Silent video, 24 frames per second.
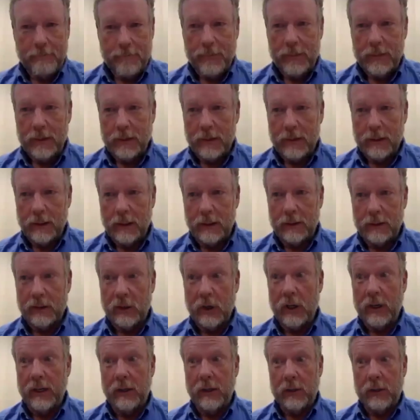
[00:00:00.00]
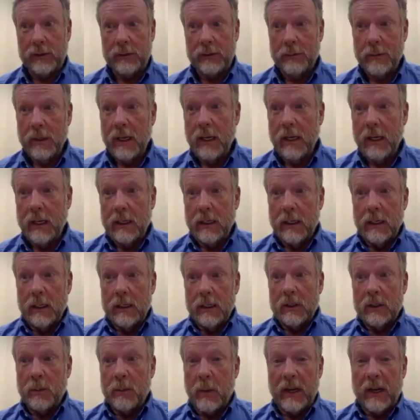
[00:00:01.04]
That's good news.
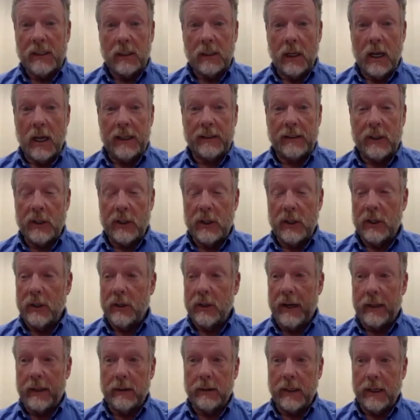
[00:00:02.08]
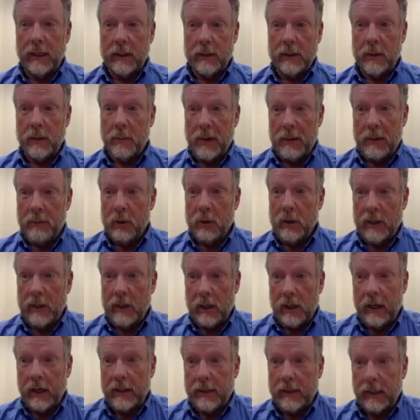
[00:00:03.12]
Speaks a lot to you and the people here, I
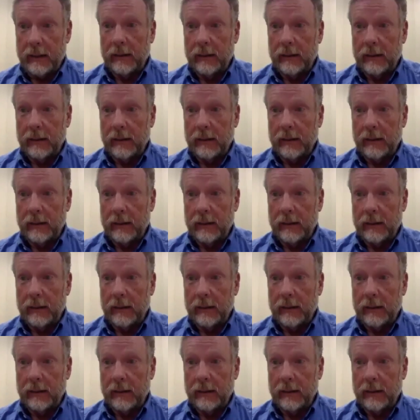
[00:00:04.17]
think.